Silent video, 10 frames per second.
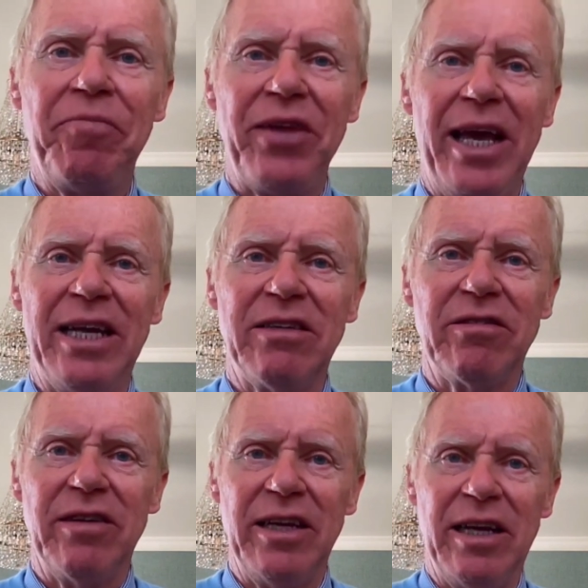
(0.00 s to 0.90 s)
and
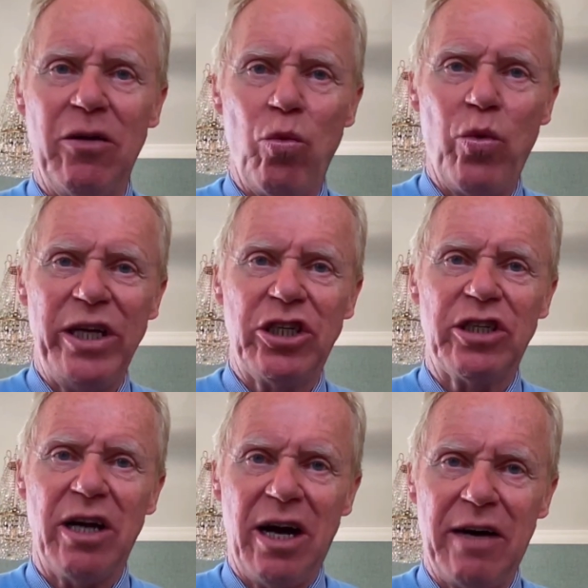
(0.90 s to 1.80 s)

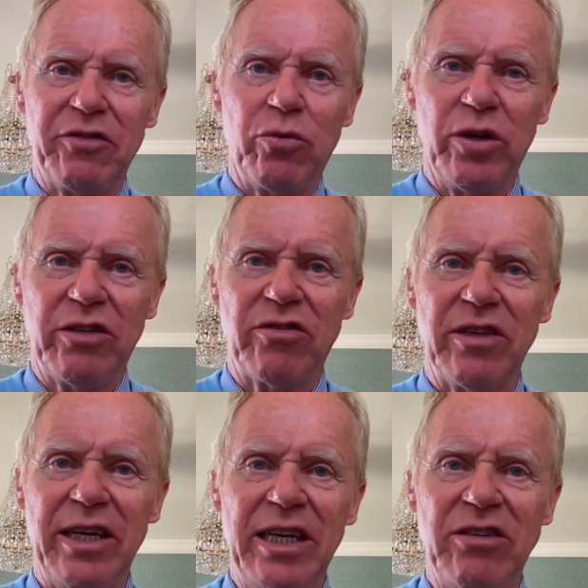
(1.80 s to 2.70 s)
which
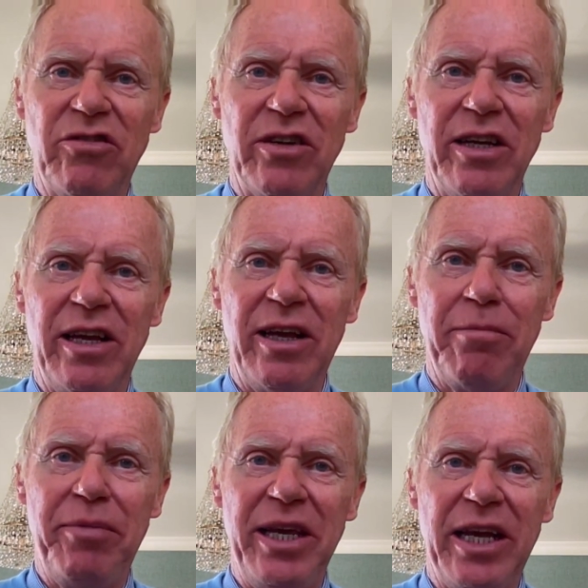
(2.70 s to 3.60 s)
afterwards is
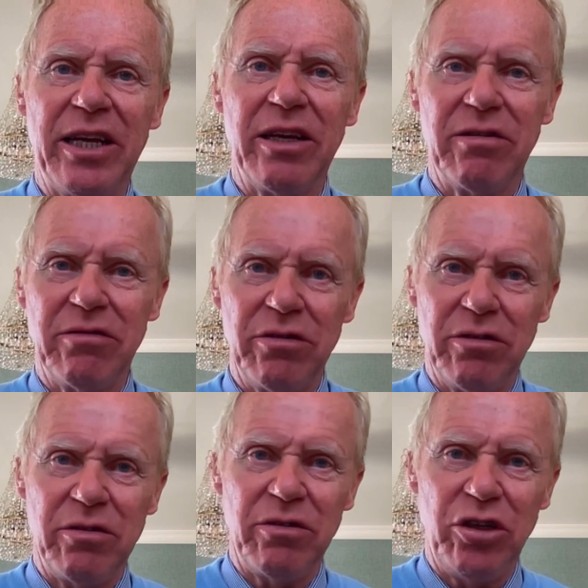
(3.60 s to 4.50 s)
being
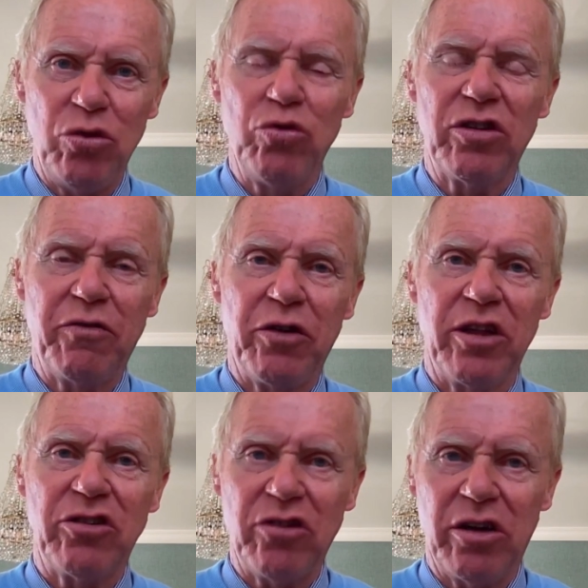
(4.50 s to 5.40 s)
used for
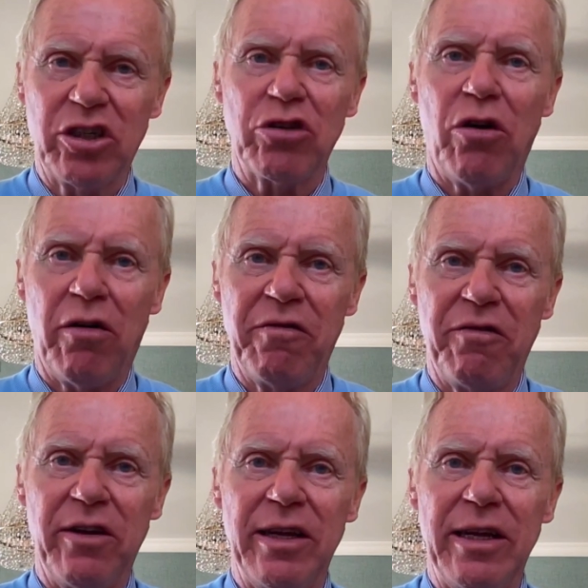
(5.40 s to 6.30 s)
the search
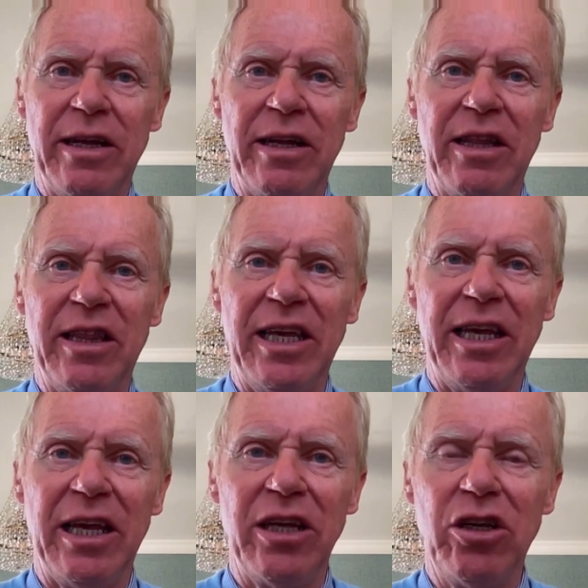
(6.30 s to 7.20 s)
of
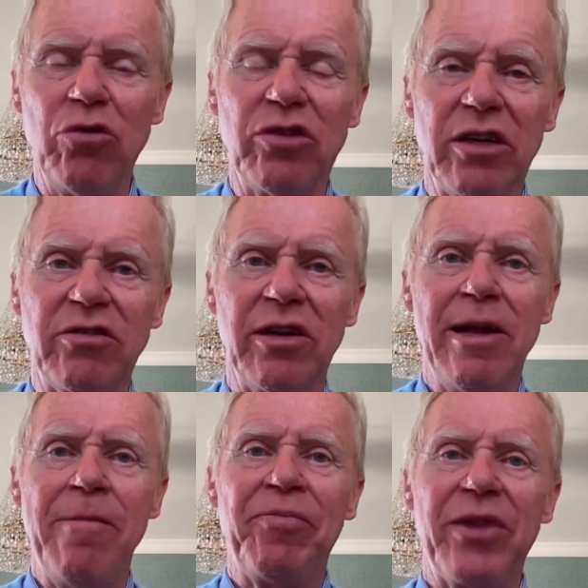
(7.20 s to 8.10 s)
the users,
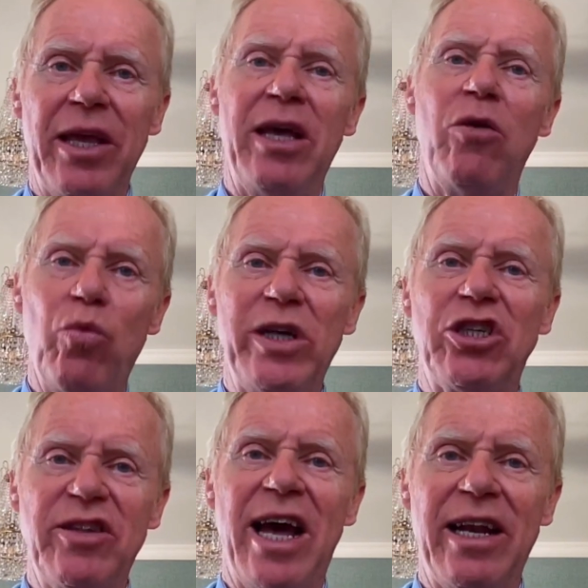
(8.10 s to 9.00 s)

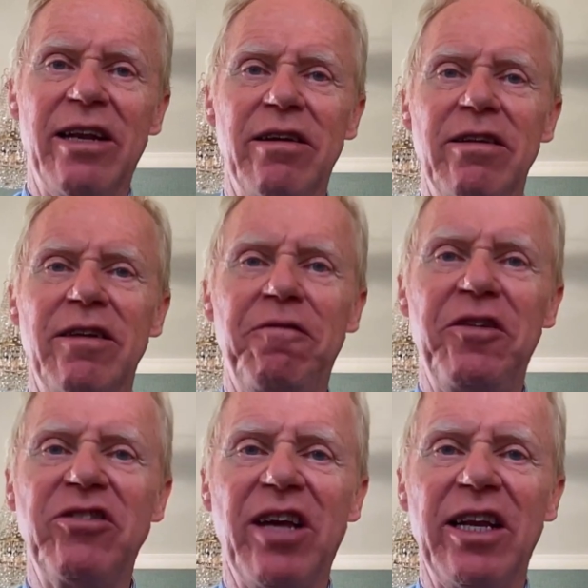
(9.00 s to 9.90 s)
which then
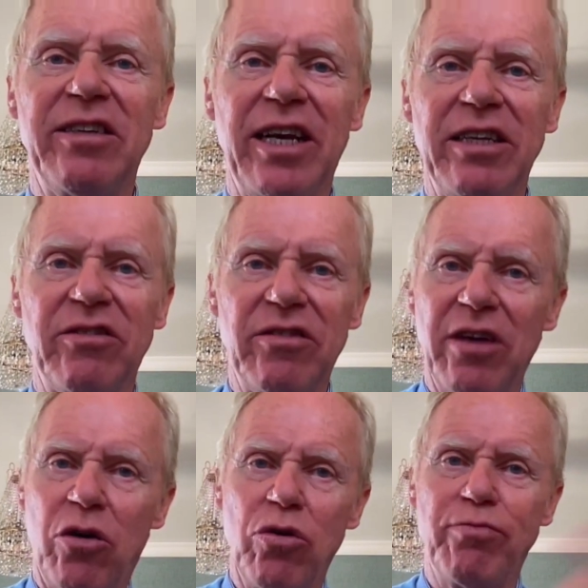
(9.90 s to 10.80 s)
facilitates
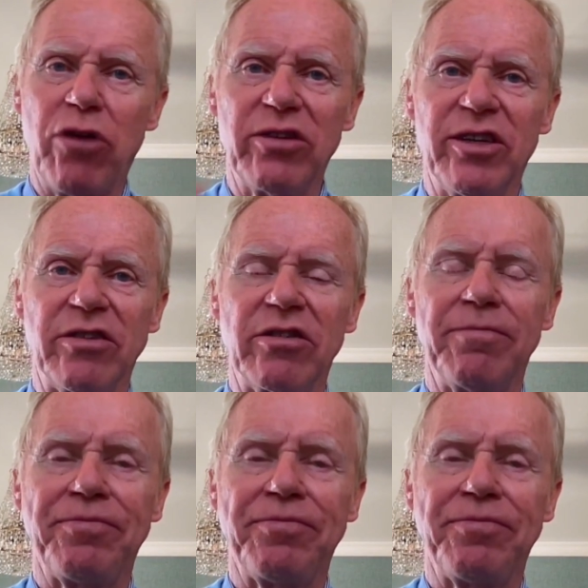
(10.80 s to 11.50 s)
the whole process.